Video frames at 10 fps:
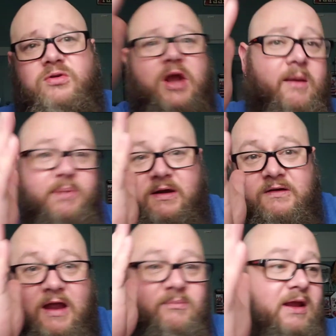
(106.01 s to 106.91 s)
chopping
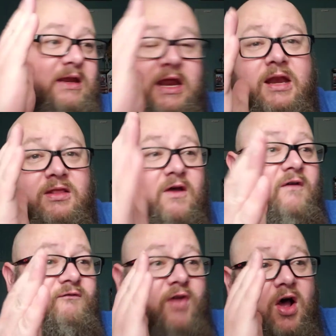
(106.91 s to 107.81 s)
and I'm like, get
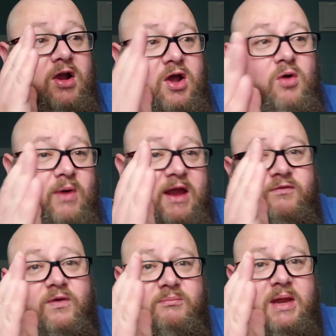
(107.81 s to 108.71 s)
the fuck away
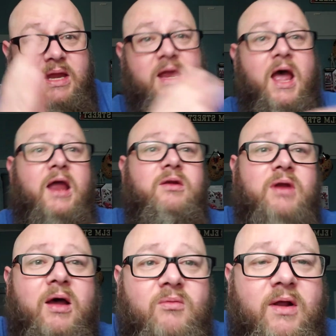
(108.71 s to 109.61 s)
from me. I do
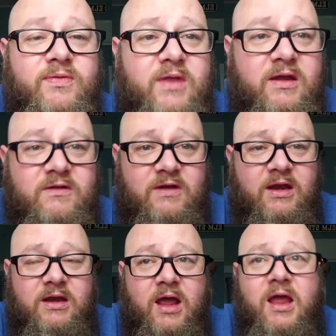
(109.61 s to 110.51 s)
not want this.
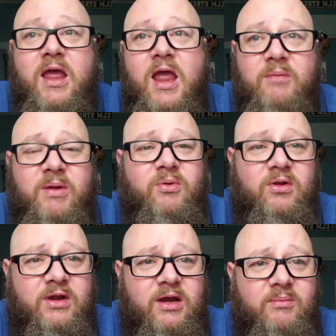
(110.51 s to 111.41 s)
And people are
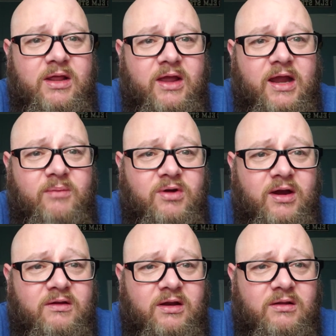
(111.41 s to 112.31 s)
looking at me like I'm
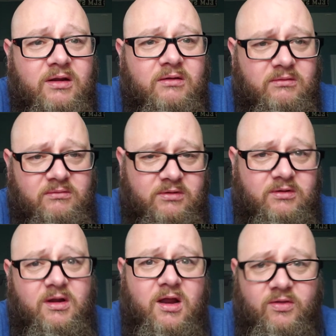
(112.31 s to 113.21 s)
crazy. Like, oh,
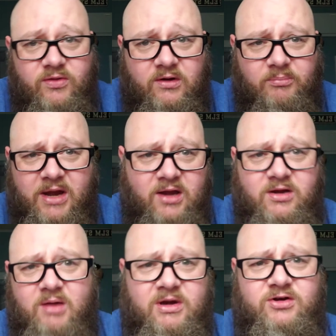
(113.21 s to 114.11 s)
think a
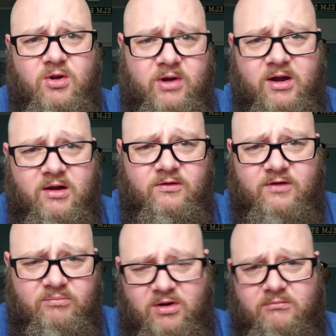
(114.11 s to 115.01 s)
pandemic's going on or
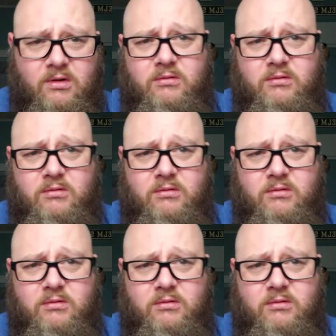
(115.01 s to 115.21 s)
something.